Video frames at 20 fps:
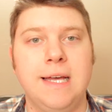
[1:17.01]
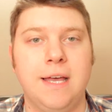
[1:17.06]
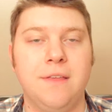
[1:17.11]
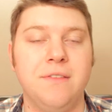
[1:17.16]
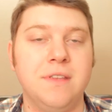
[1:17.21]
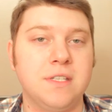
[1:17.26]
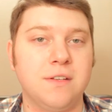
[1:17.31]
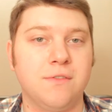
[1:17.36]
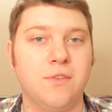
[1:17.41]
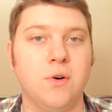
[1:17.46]

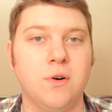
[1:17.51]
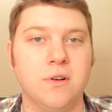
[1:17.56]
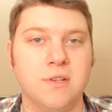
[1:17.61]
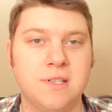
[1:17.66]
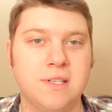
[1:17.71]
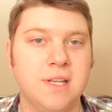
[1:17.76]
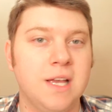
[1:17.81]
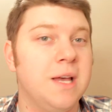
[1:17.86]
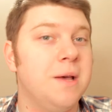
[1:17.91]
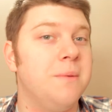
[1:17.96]
And this, of
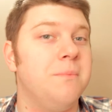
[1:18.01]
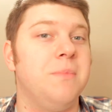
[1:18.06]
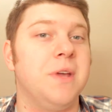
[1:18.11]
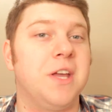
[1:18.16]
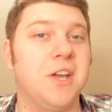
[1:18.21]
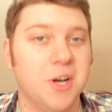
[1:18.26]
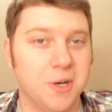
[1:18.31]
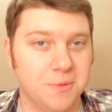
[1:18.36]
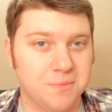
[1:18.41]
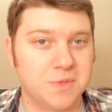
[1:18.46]
course,
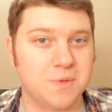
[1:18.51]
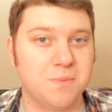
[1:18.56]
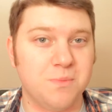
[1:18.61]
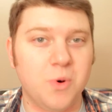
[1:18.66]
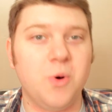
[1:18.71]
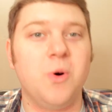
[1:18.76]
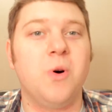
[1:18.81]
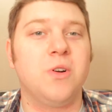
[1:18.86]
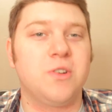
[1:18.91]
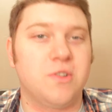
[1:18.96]
becomes
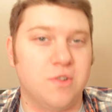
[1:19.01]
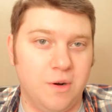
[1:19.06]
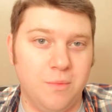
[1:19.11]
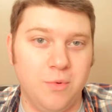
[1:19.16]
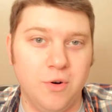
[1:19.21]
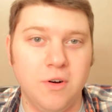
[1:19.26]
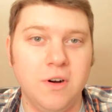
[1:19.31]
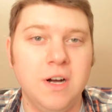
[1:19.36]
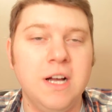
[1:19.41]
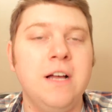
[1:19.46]
more
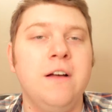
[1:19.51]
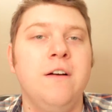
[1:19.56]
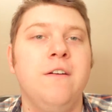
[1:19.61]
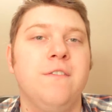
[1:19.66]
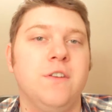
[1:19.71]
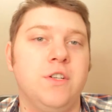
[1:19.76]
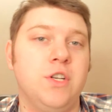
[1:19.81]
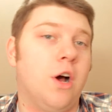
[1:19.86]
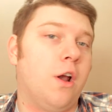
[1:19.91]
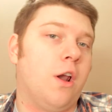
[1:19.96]
trouble
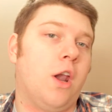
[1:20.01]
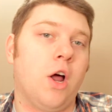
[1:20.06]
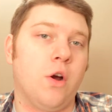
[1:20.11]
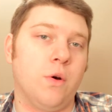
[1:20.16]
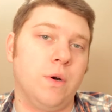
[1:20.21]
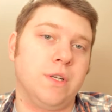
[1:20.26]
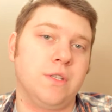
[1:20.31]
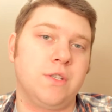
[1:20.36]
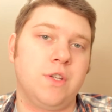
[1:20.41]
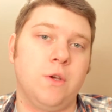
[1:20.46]
for John
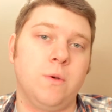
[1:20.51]
Lawrence,